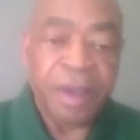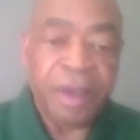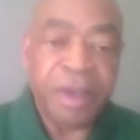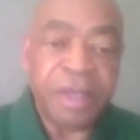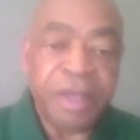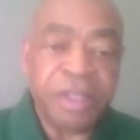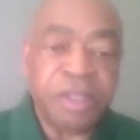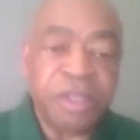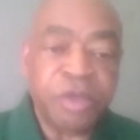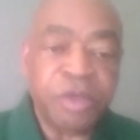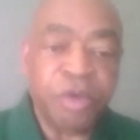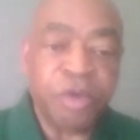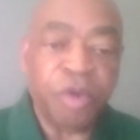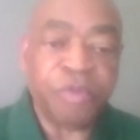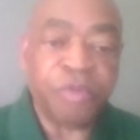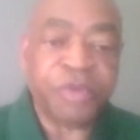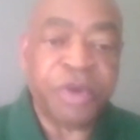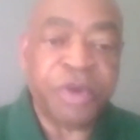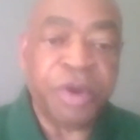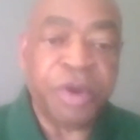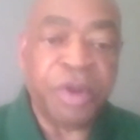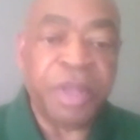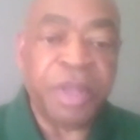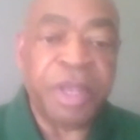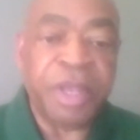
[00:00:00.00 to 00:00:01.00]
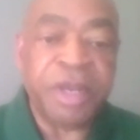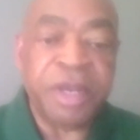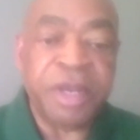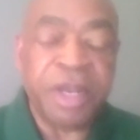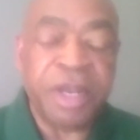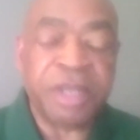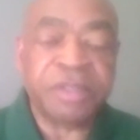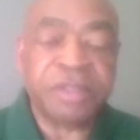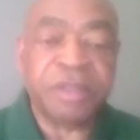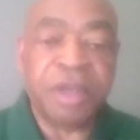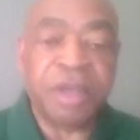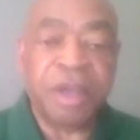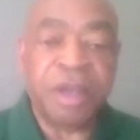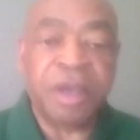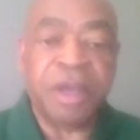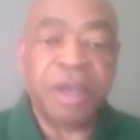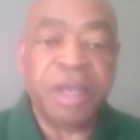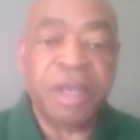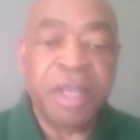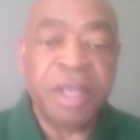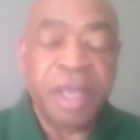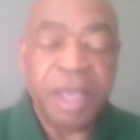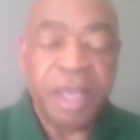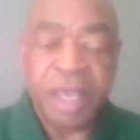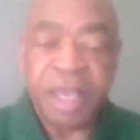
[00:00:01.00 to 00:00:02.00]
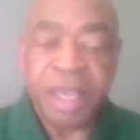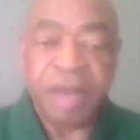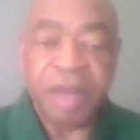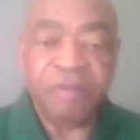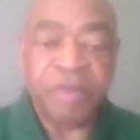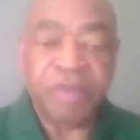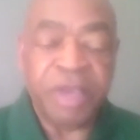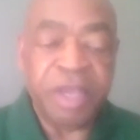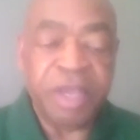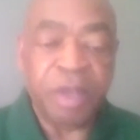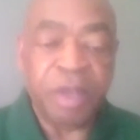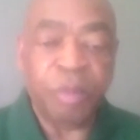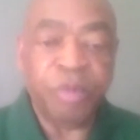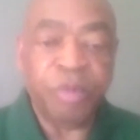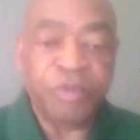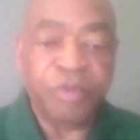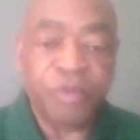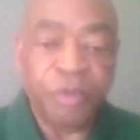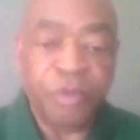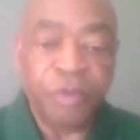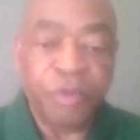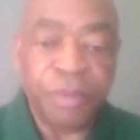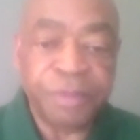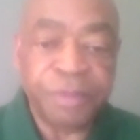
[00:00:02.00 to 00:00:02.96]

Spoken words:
in the North Carolina National Guard had ever held before.